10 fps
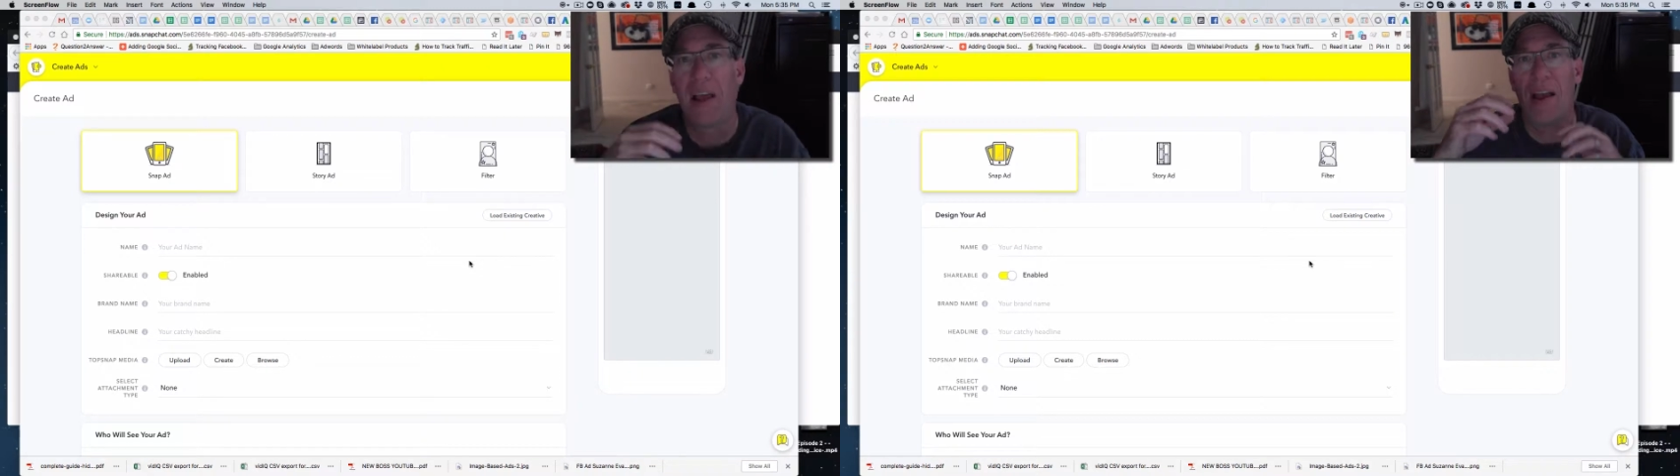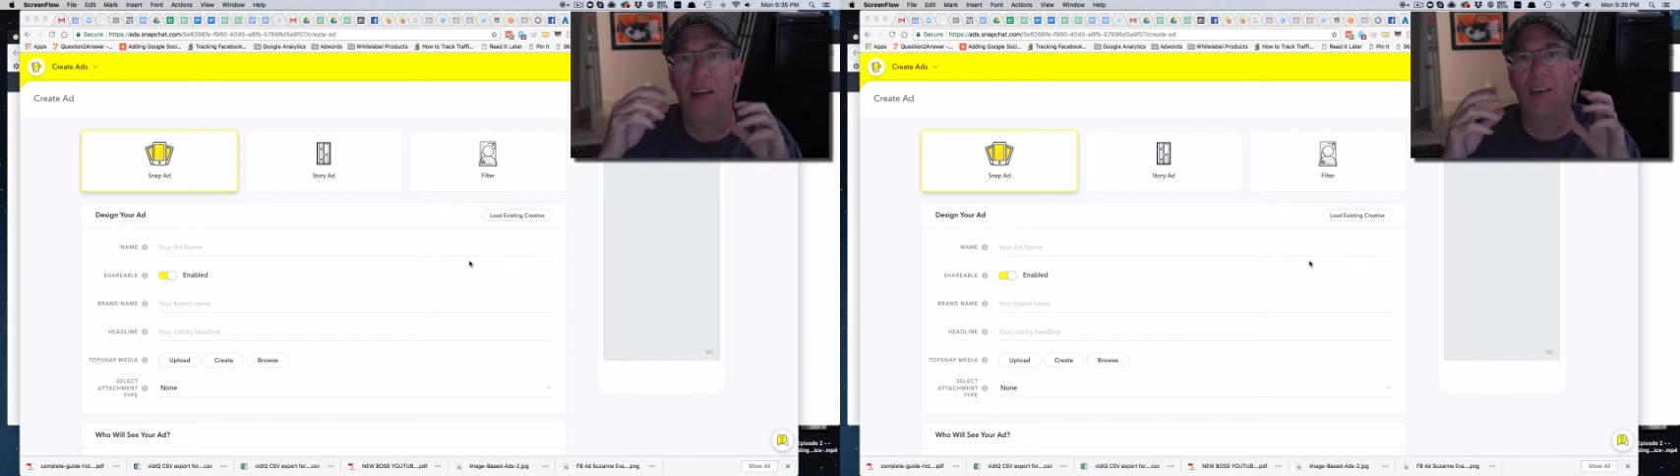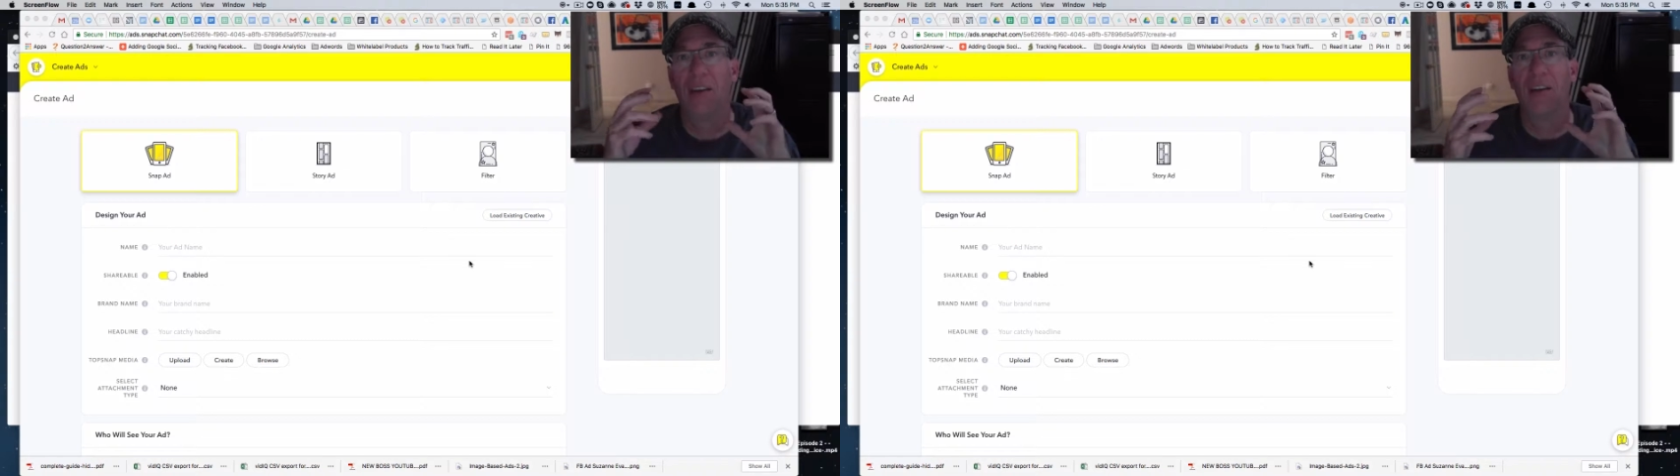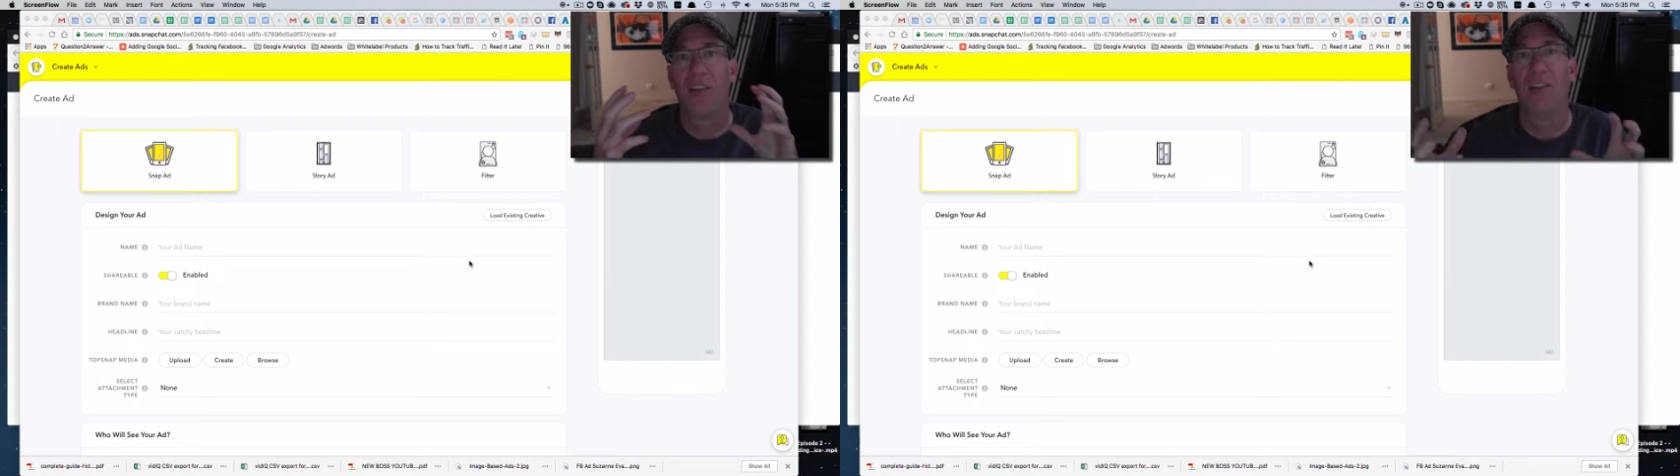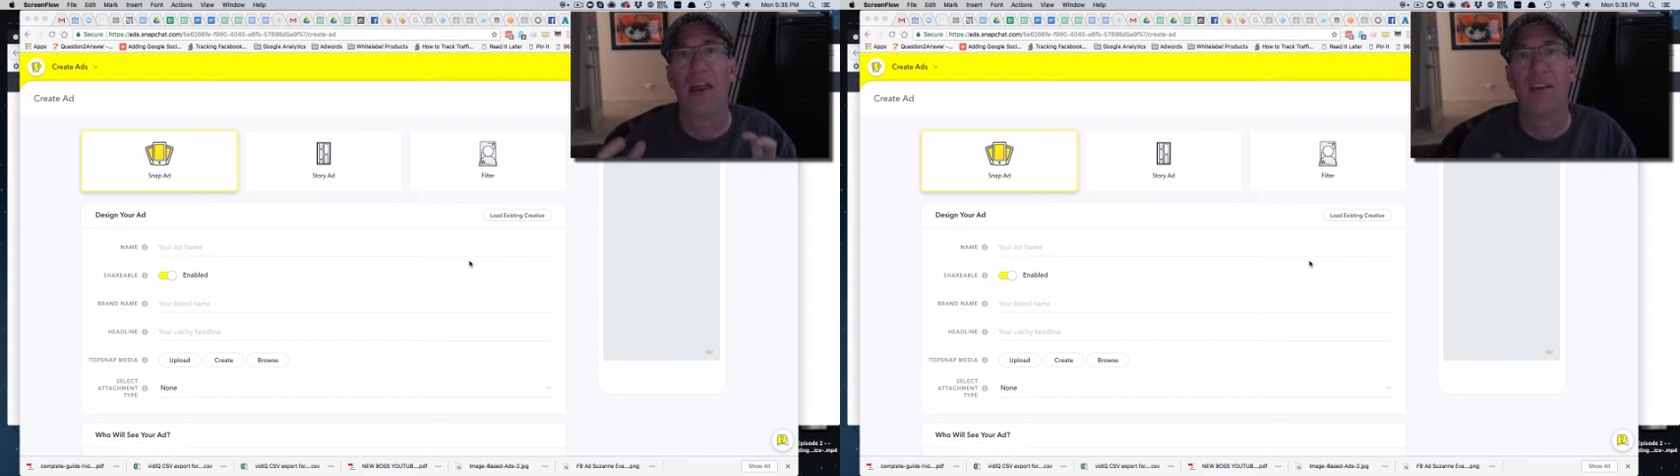and
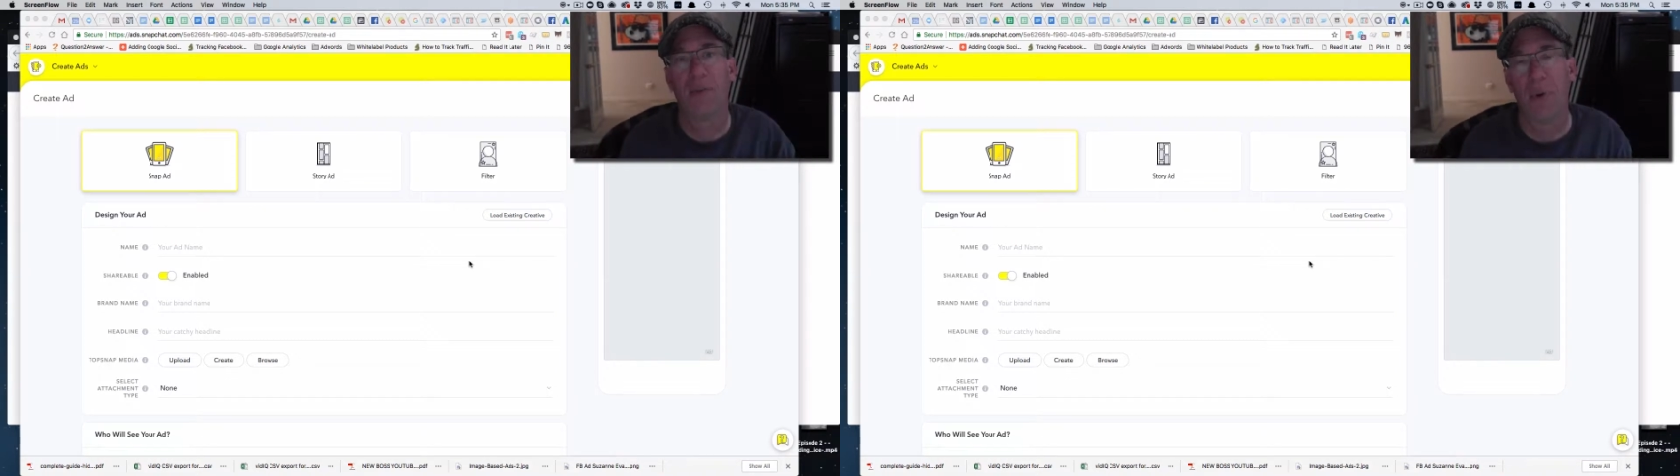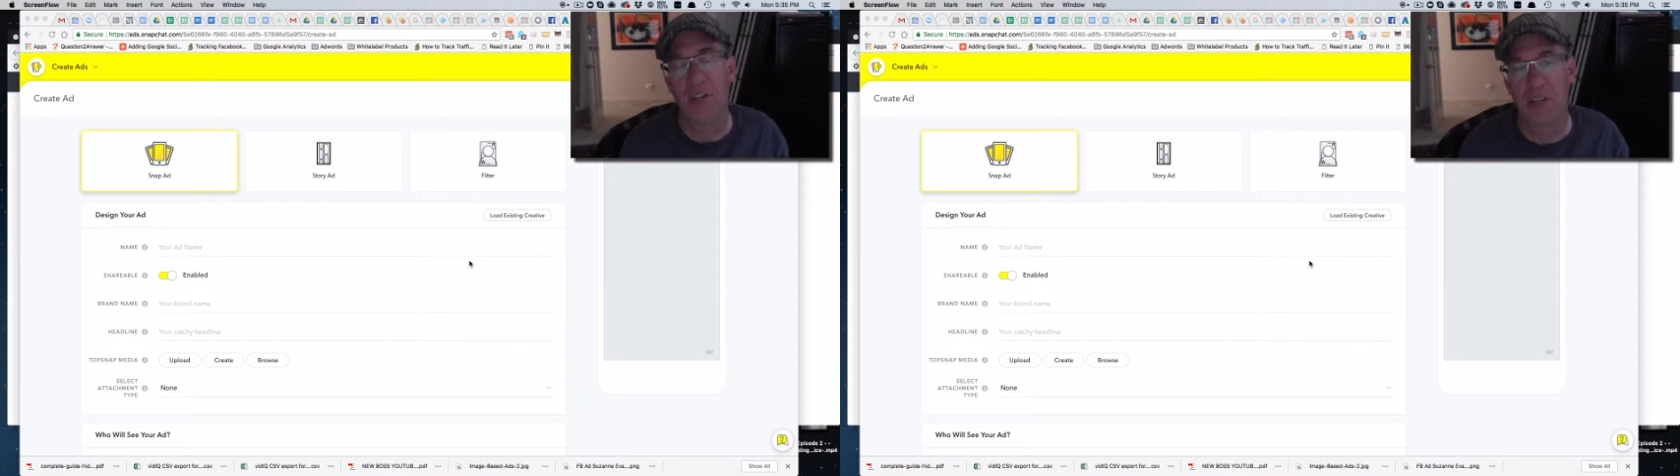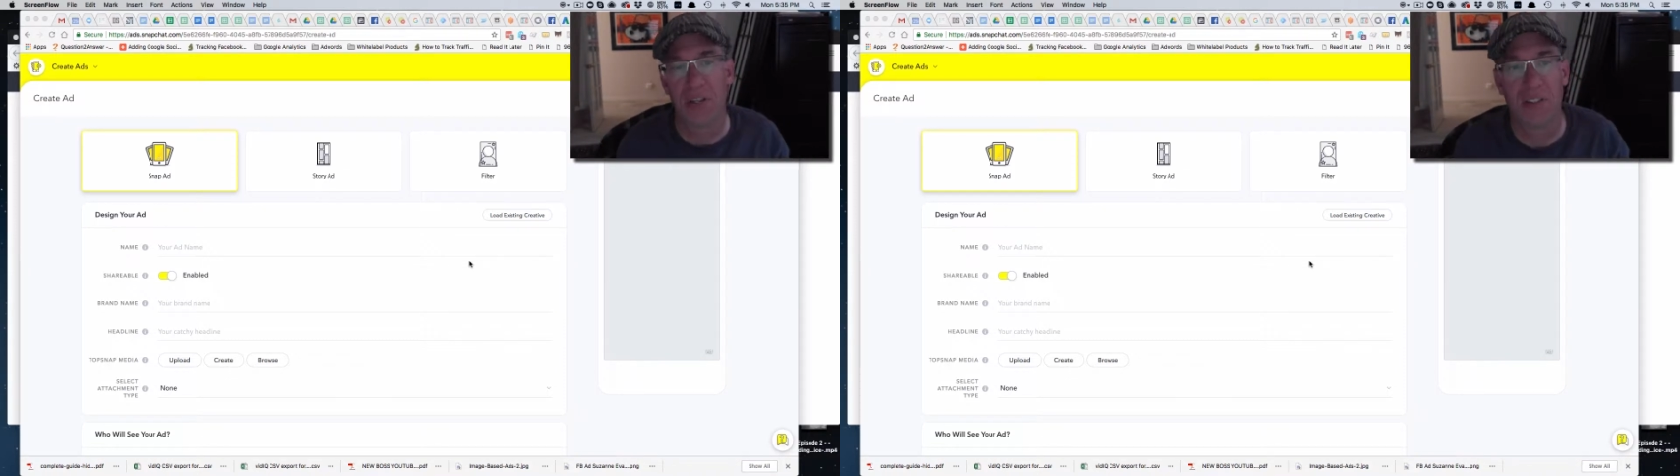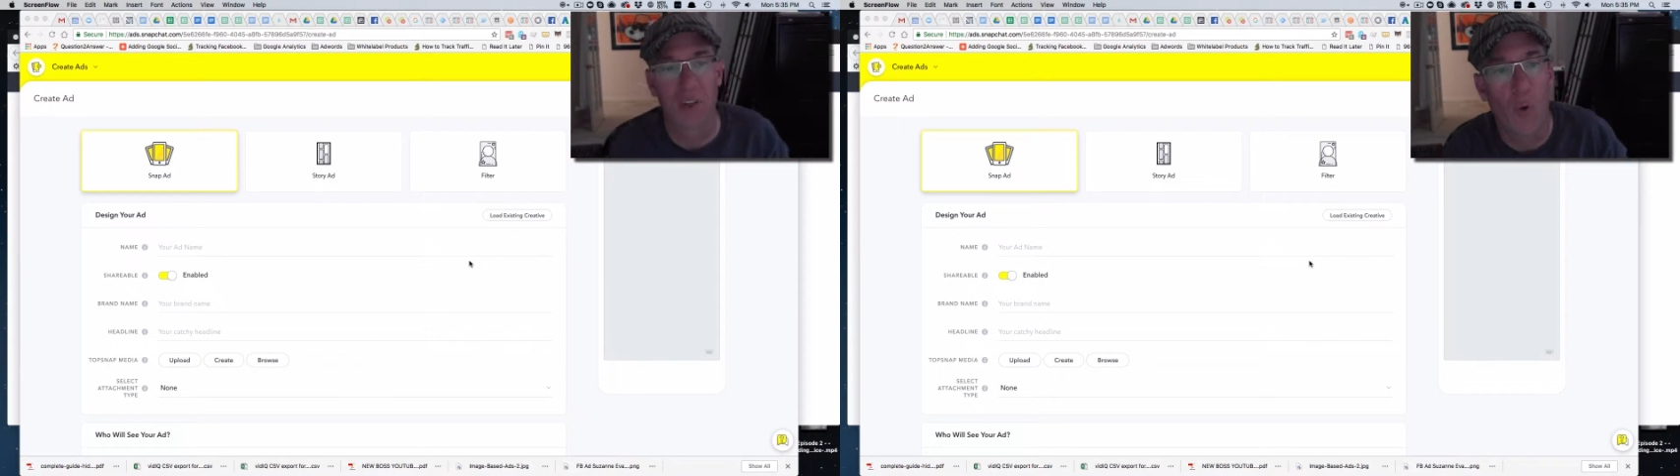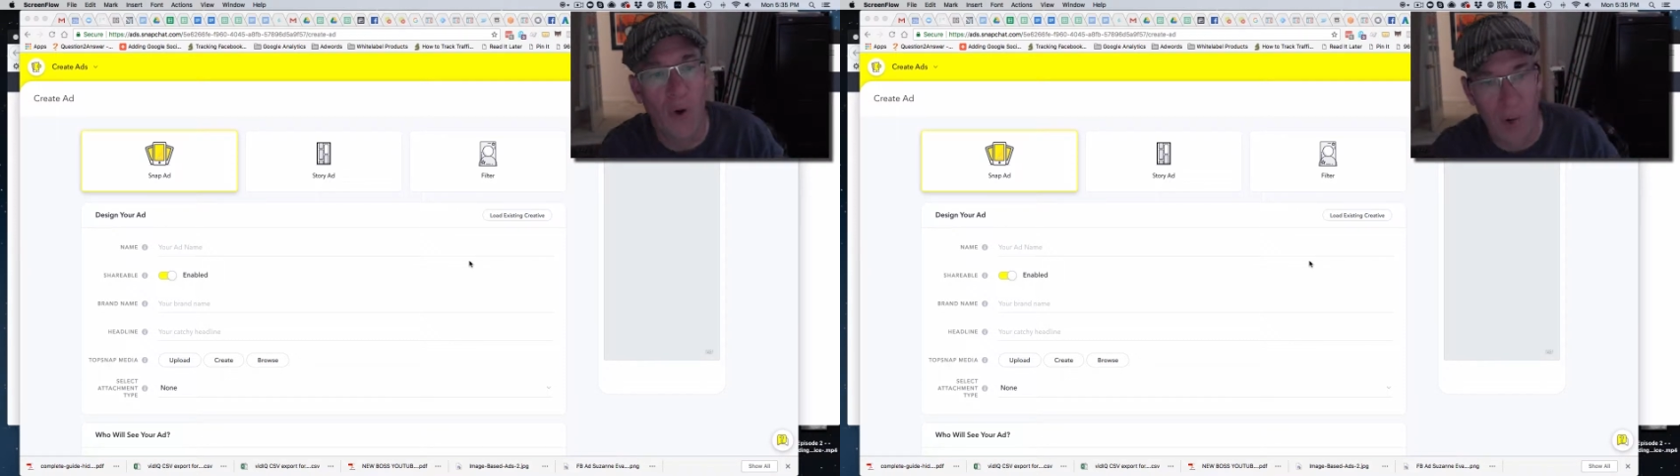that information is
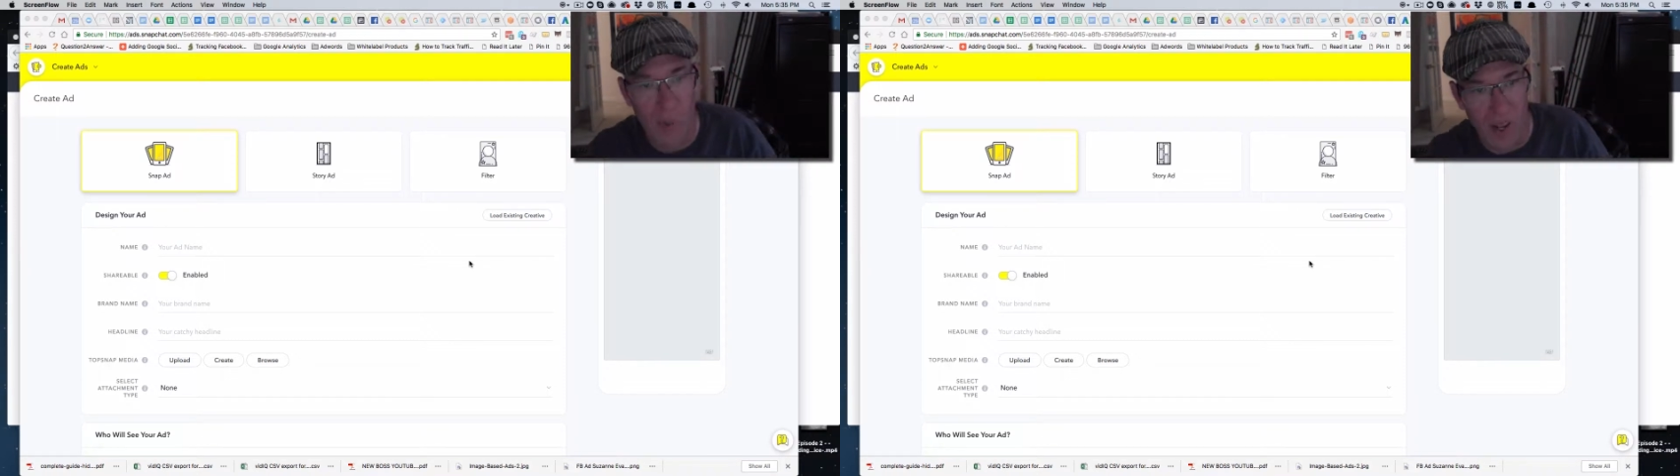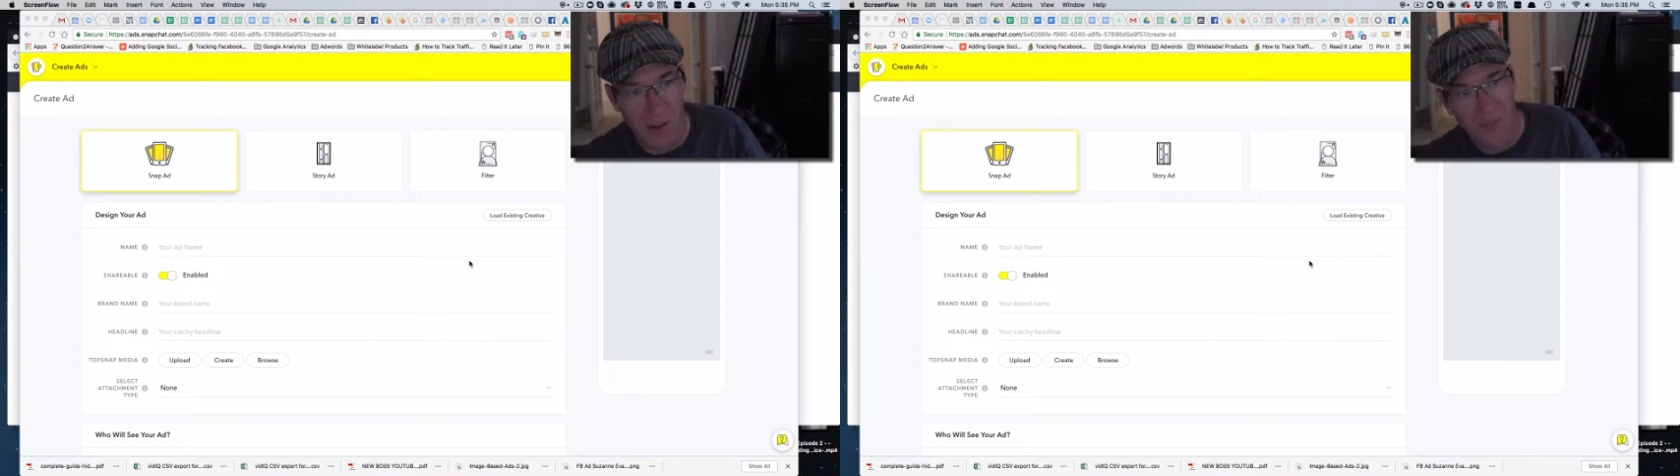going away.